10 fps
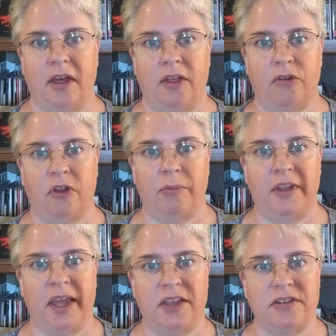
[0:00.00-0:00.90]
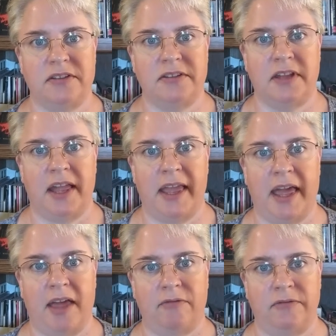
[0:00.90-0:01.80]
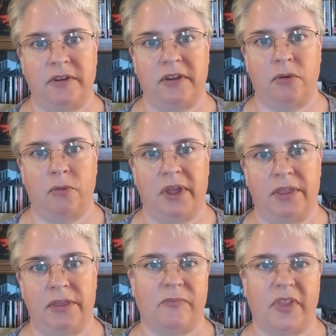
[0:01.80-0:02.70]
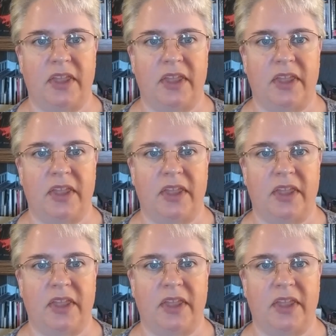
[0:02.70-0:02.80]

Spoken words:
other obligations that I have to deal with.